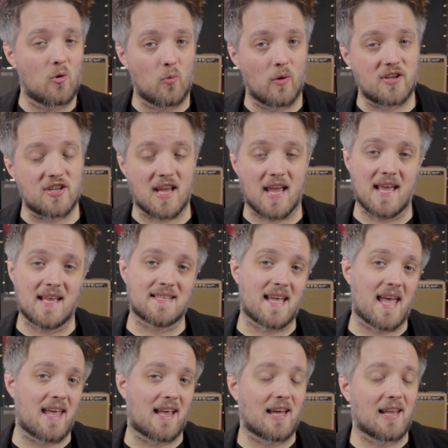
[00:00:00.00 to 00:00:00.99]
which is
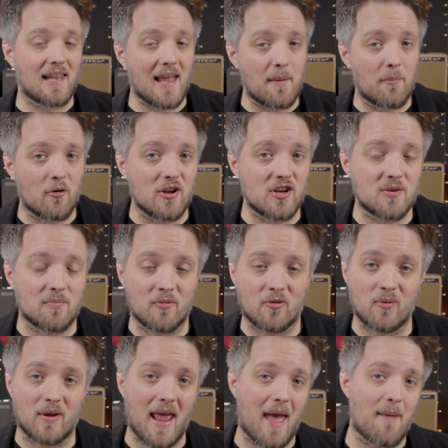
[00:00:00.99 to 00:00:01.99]
a collaboration
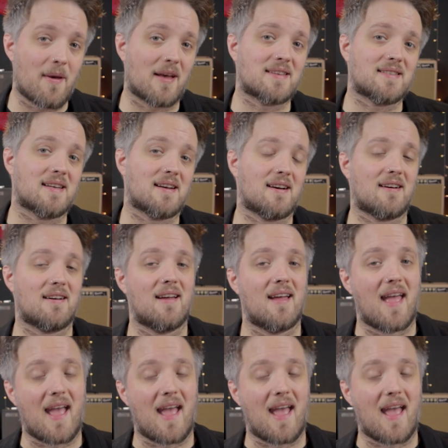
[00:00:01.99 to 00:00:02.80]
between MXR